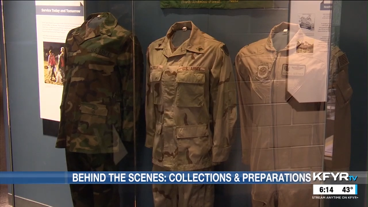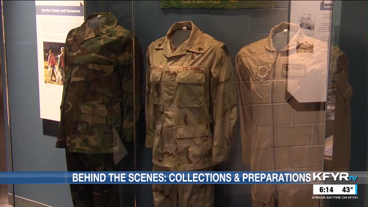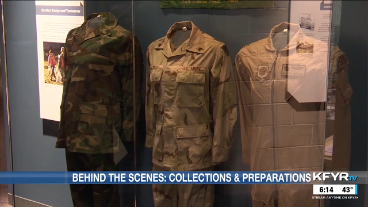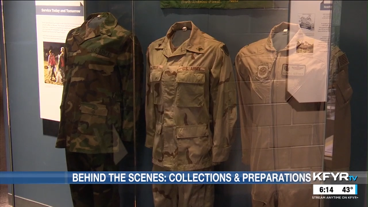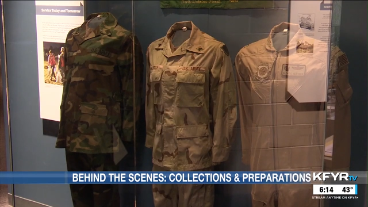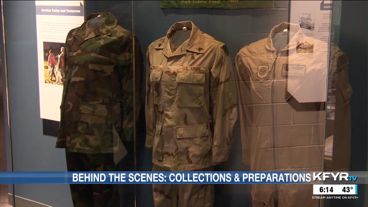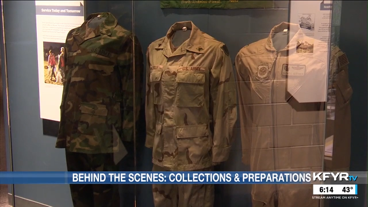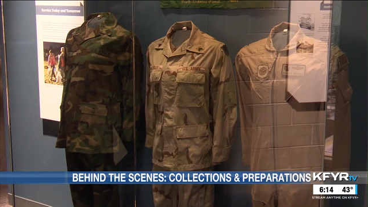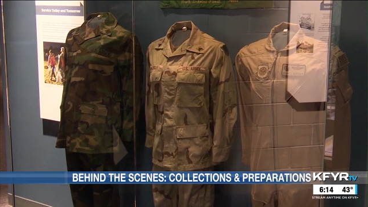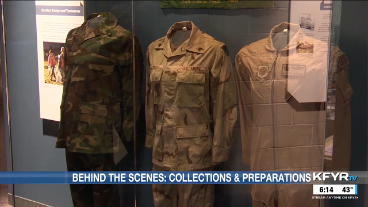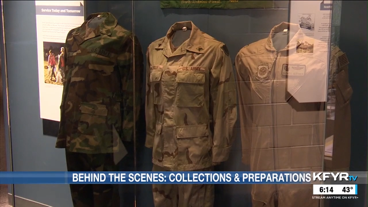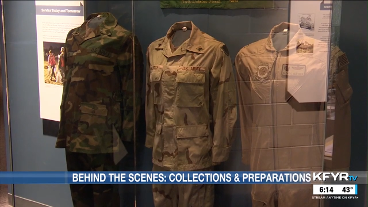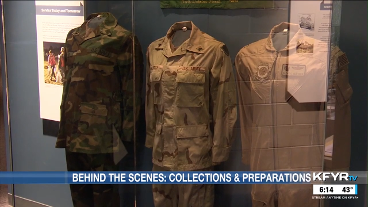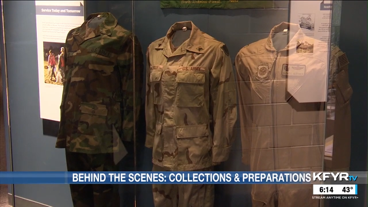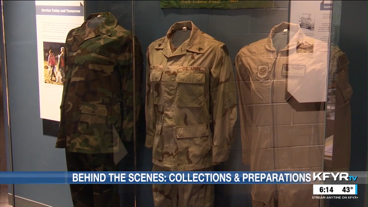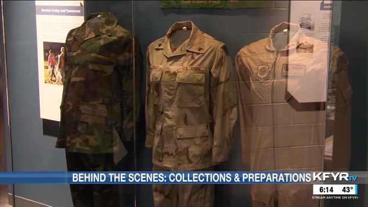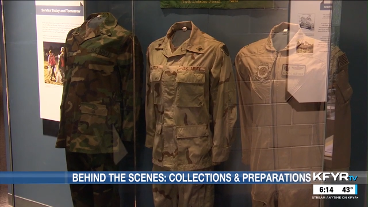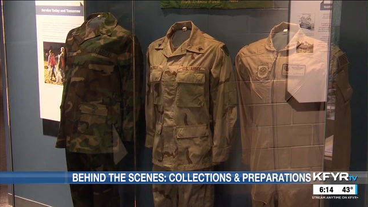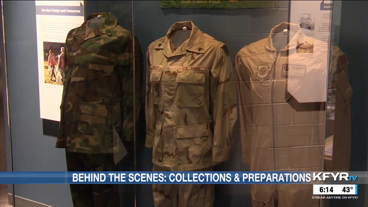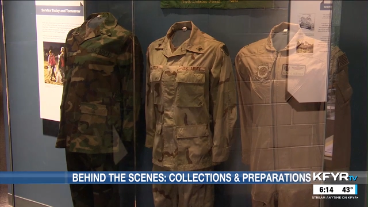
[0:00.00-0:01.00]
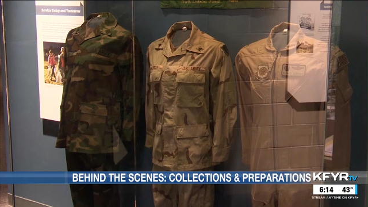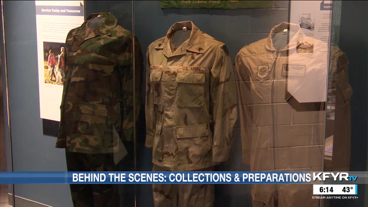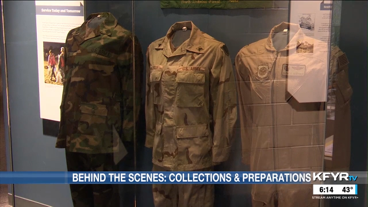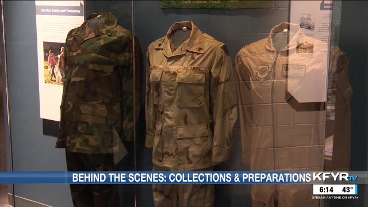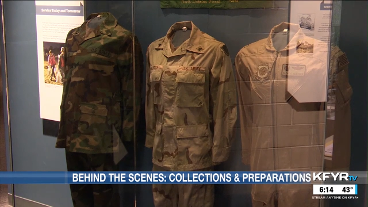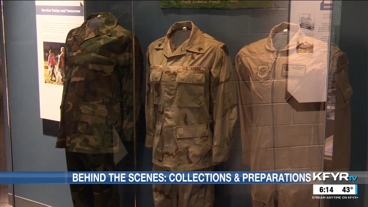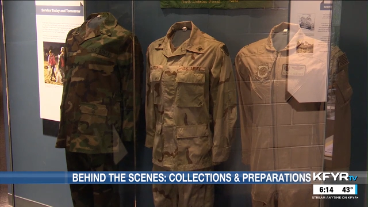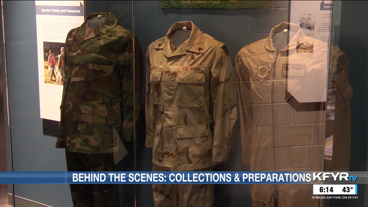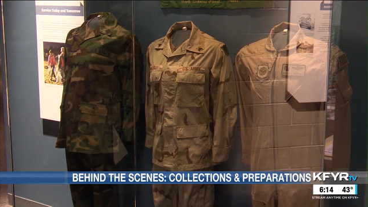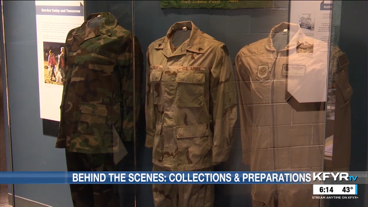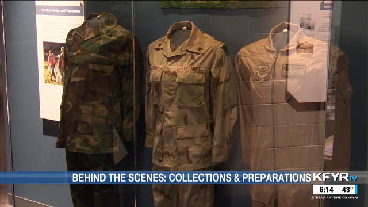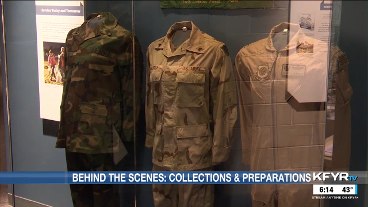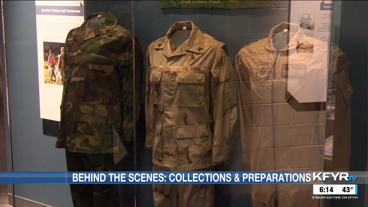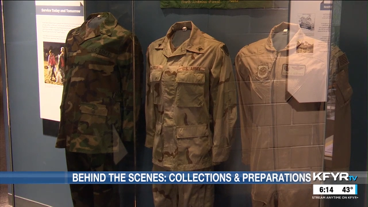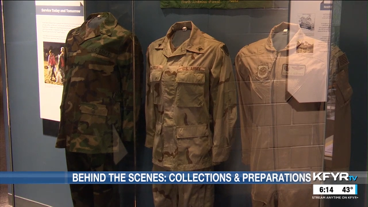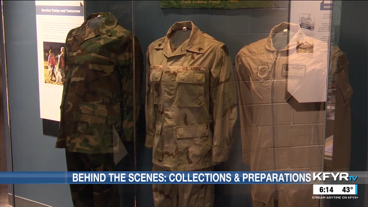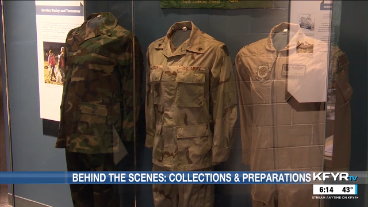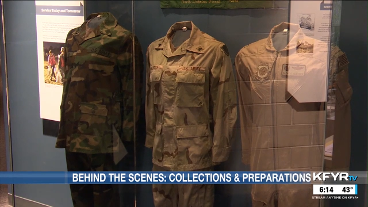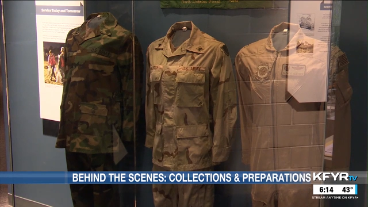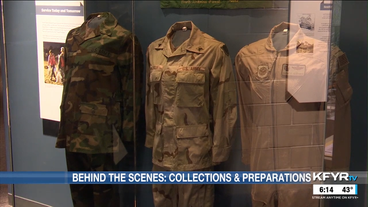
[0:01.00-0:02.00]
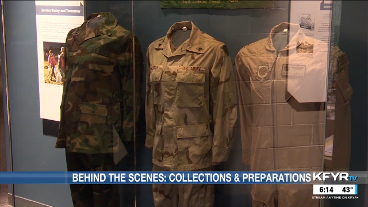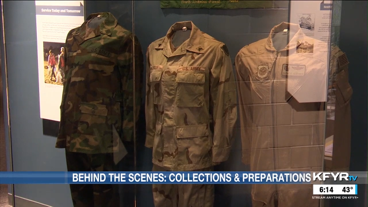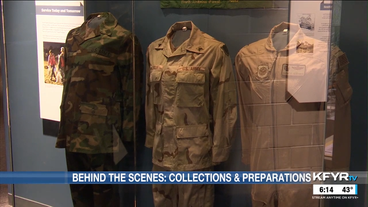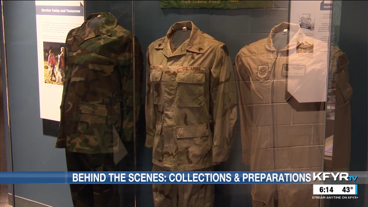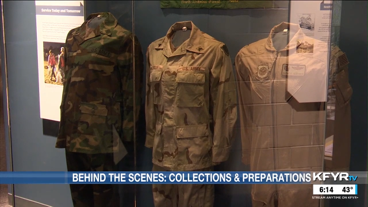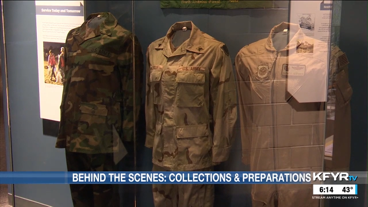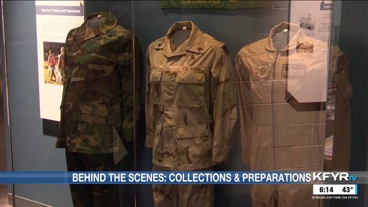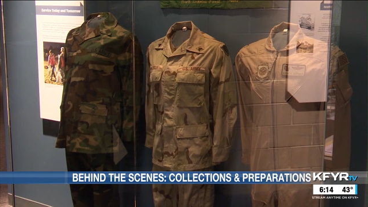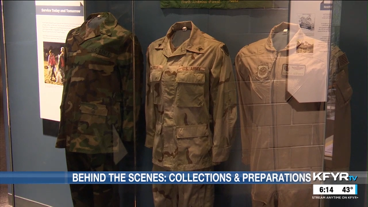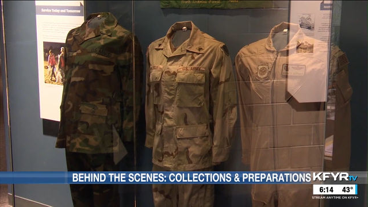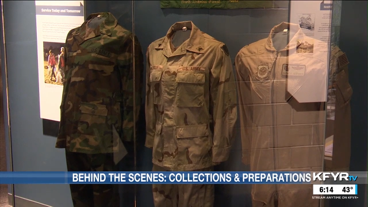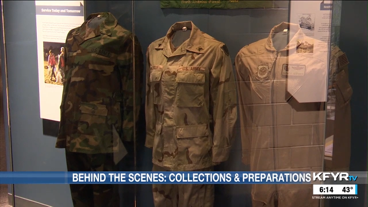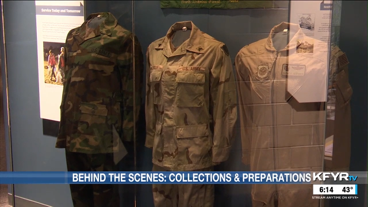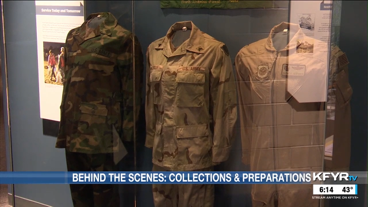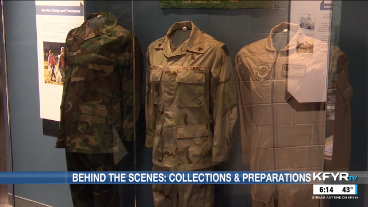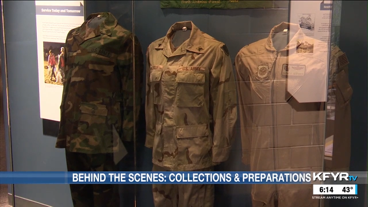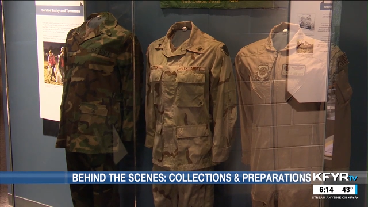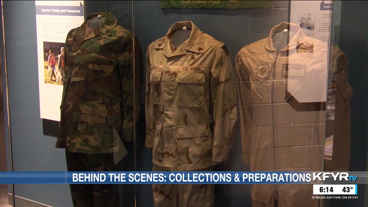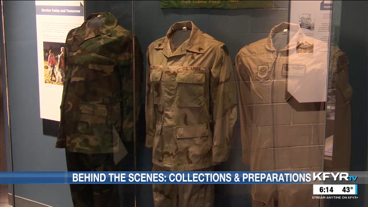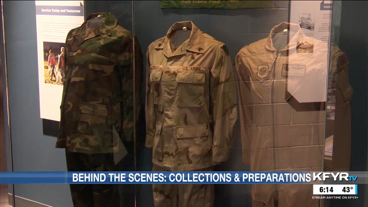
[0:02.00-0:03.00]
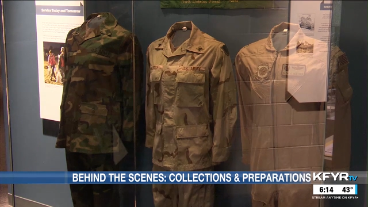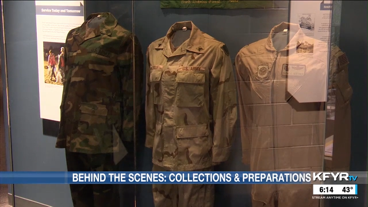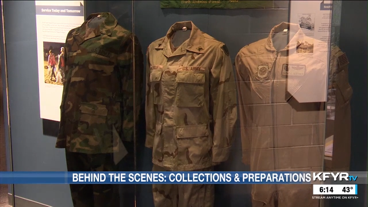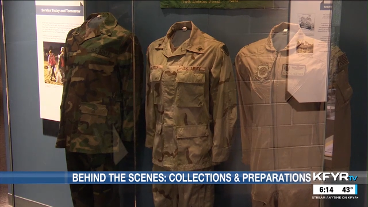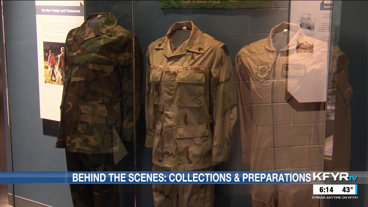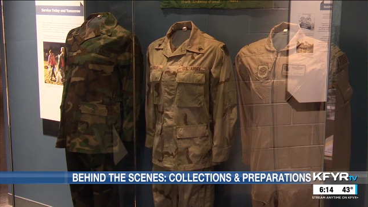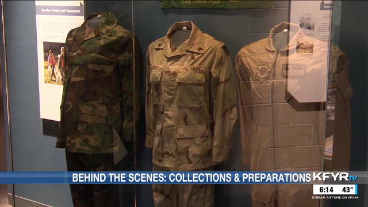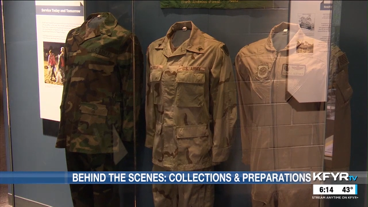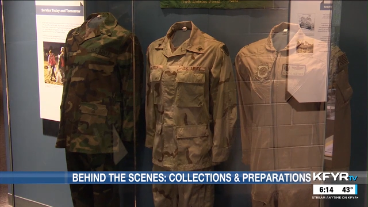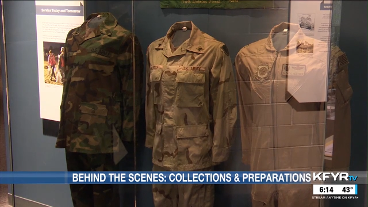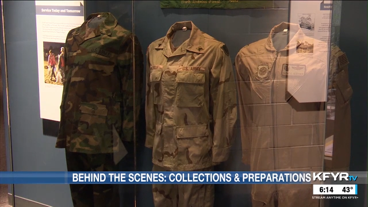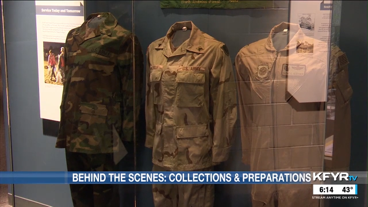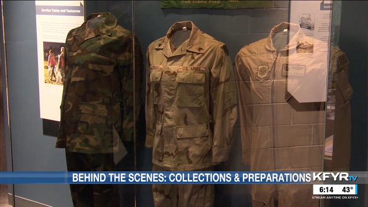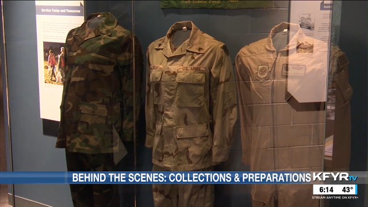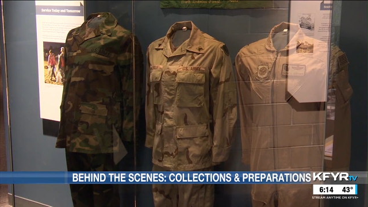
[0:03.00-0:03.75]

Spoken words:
(no speaker visible)